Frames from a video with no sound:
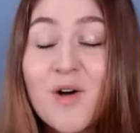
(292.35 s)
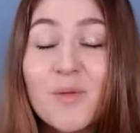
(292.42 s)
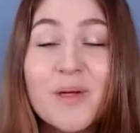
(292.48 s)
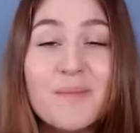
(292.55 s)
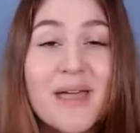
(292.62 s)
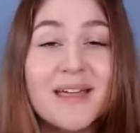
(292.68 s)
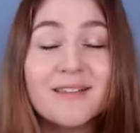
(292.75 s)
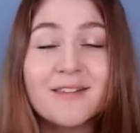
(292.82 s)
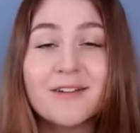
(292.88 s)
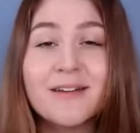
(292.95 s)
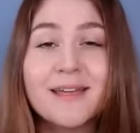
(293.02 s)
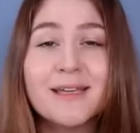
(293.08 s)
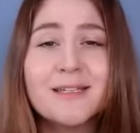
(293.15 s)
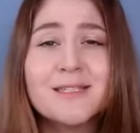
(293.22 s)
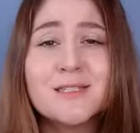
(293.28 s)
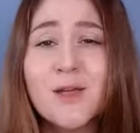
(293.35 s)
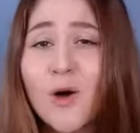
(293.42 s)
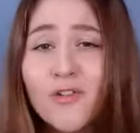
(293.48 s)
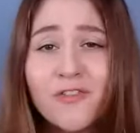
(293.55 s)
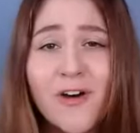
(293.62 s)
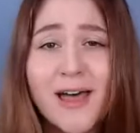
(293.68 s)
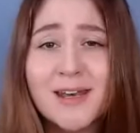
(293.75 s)
We make learning
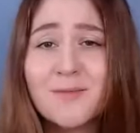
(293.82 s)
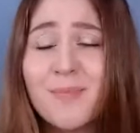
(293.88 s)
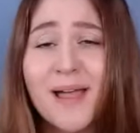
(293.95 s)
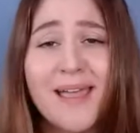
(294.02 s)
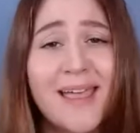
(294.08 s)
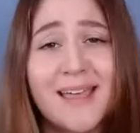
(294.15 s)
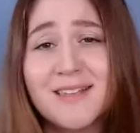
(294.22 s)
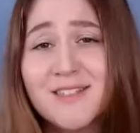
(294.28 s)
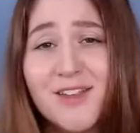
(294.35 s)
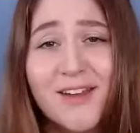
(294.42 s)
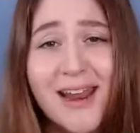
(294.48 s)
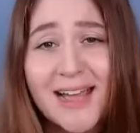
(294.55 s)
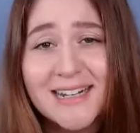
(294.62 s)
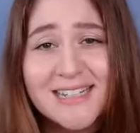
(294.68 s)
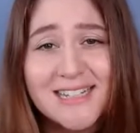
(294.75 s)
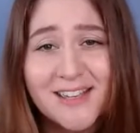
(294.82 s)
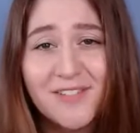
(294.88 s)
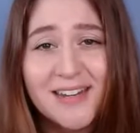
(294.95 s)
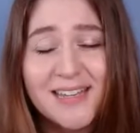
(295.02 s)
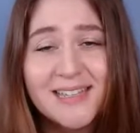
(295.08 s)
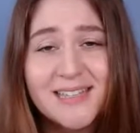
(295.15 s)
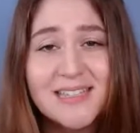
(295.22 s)
so fun by hands-on
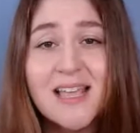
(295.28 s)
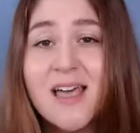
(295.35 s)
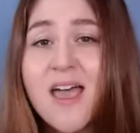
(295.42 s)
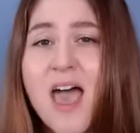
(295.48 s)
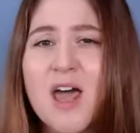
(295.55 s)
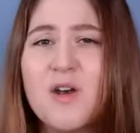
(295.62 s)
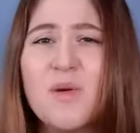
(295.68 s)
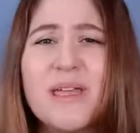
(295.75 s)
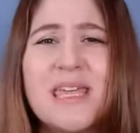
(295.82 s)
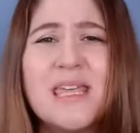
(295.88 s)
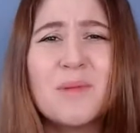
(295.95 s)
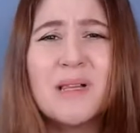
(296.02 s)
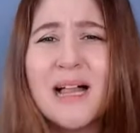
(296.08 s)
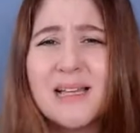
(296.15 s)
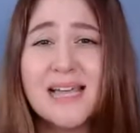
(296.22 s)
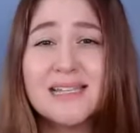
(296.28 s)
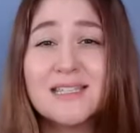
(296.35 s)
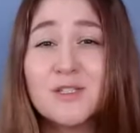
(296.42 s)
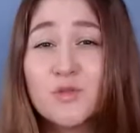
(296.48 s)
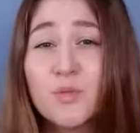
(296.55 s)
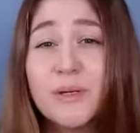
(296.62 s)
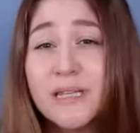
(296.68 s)
activities, and we keep
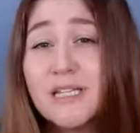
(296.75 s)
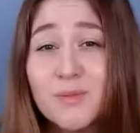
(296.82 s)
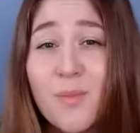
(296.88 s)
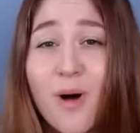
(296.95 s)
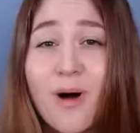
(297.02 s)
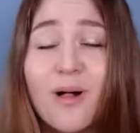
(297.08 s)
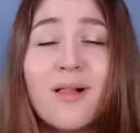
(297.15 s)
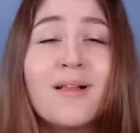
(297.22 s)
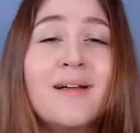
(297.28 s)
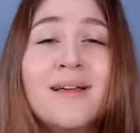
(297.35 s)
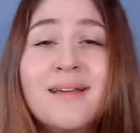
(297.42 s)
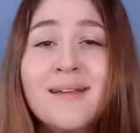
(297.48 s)
classes really small.